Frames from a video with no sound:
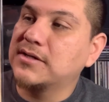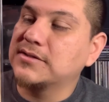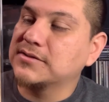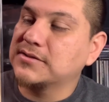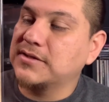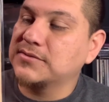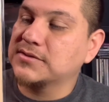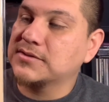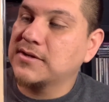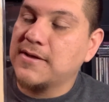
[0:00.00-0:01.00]
So that
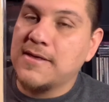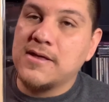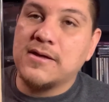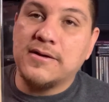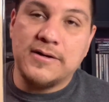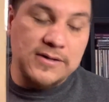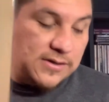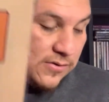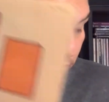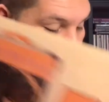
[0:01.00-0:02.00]
was
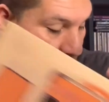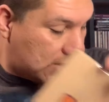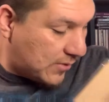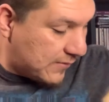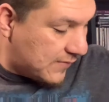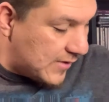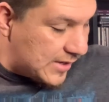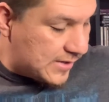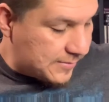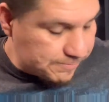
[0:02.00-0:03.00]
a really great find.